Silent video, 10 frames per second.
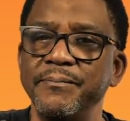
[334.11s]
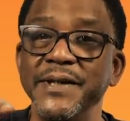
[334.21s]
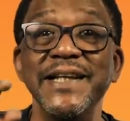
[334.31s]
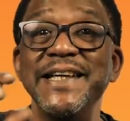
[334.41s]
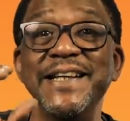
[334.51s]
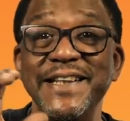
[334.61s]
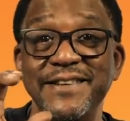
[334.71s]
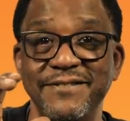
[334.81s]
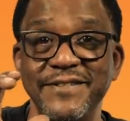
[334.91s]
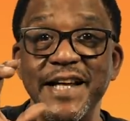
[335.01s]
But
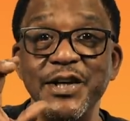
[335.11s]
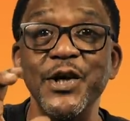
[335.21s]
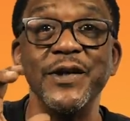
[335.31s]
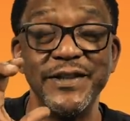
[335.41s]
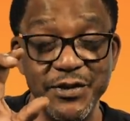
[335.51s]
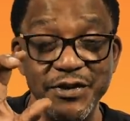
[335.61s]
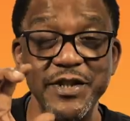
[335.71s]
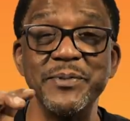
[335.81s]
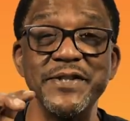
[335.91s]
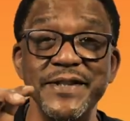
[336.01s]
legally, they know that there's
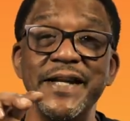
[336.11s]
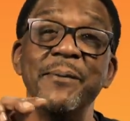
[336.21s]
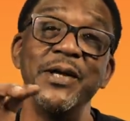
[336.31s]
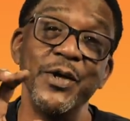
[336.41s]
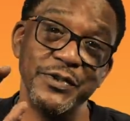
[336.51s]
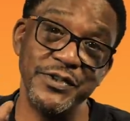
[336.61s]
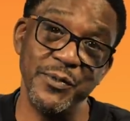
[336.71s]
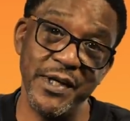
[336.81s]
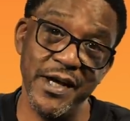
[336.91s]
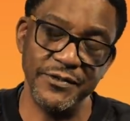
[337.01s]
10% that belongs to
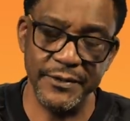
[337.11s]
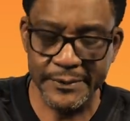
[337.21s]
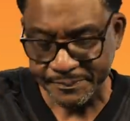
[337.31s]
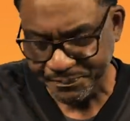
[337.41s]
someone else.